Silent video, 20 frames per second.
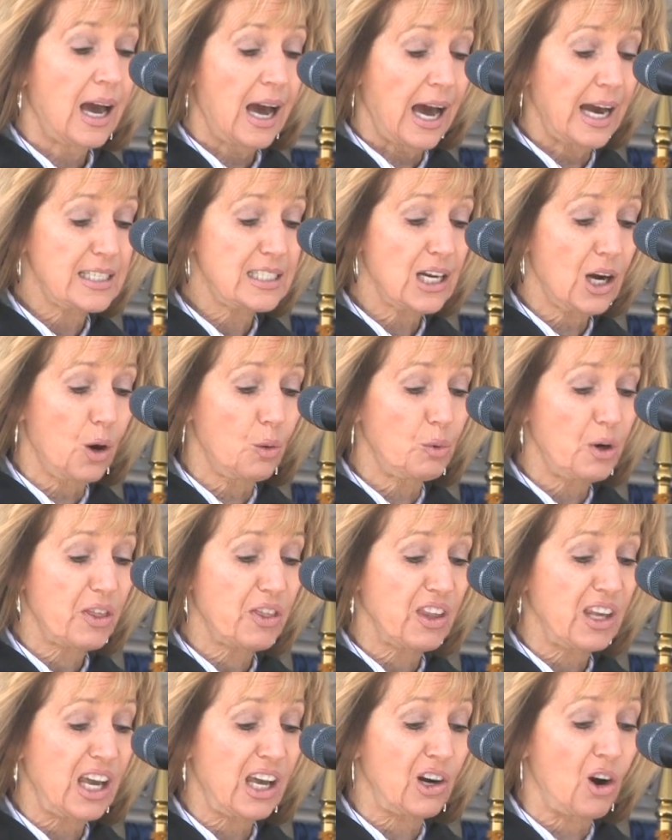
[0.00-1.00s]
I dealt
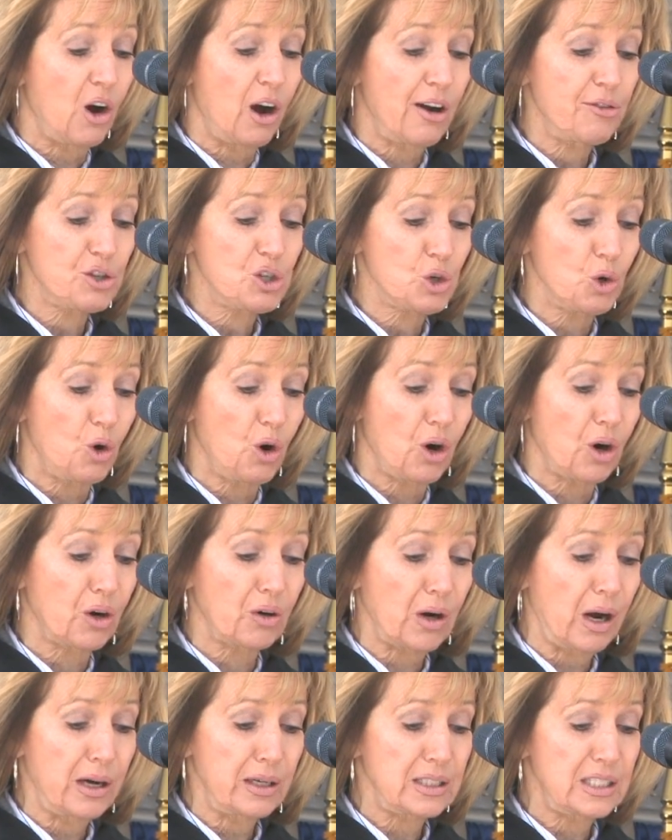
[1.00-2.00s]
with an
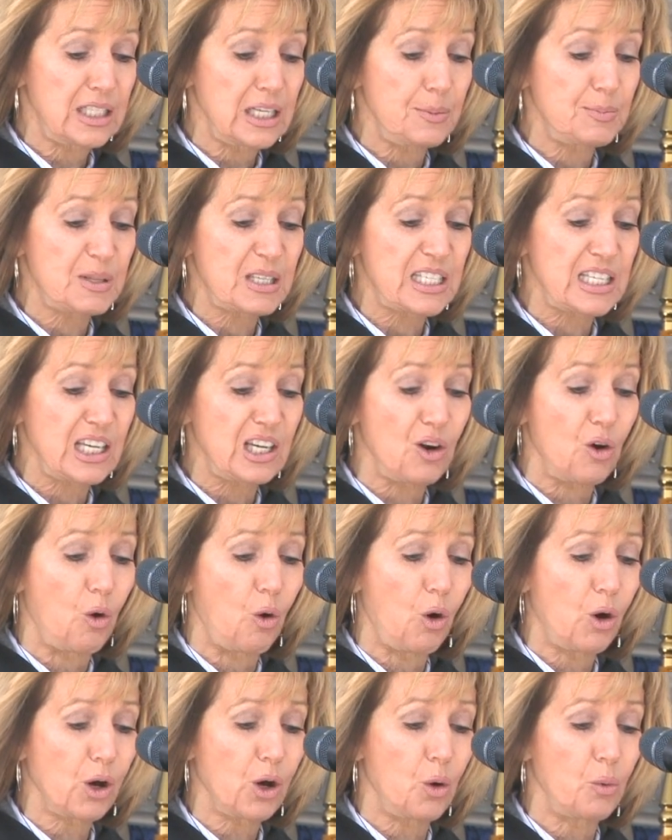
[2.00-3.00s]
offshore deep sea
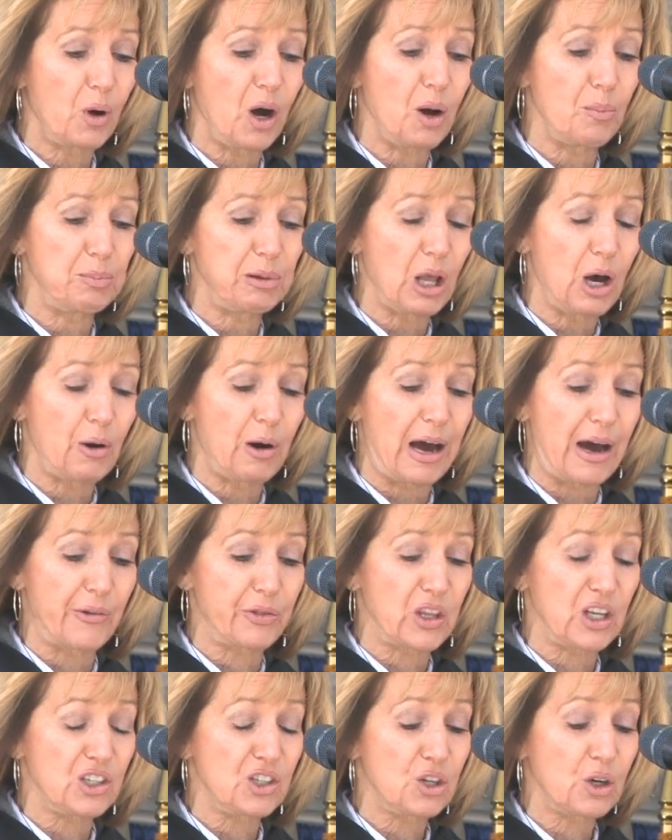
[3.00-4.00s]
oil well
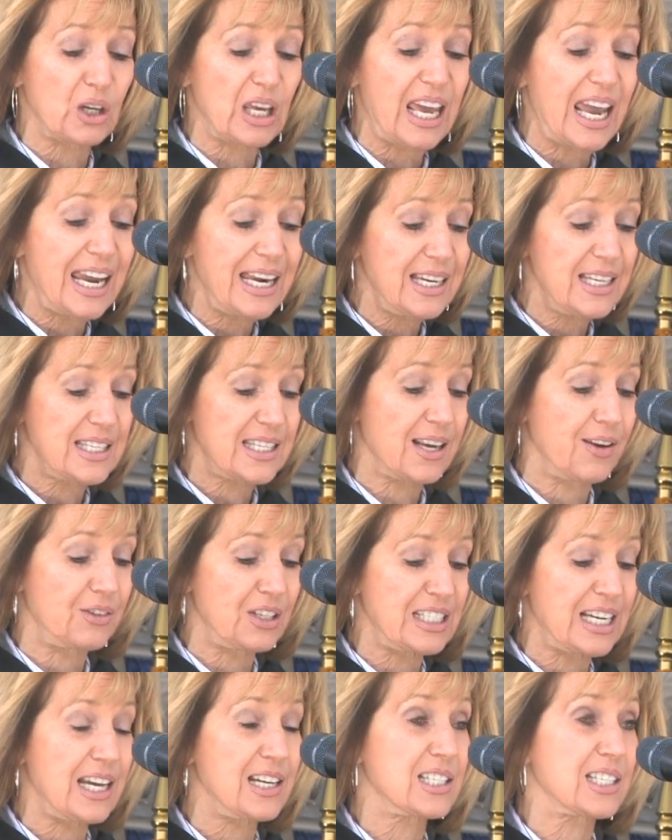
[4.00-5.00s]
blowout that took
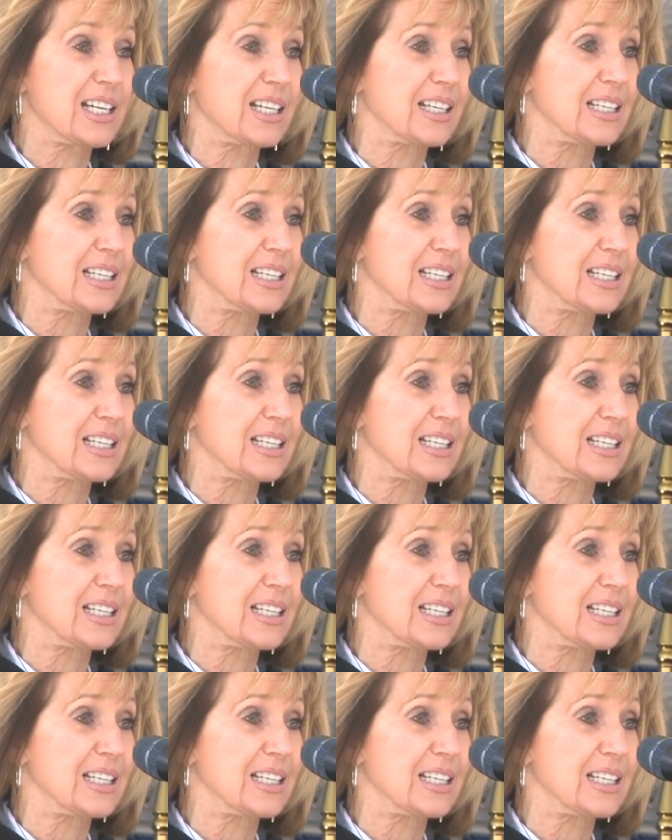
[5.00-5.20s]
87 days to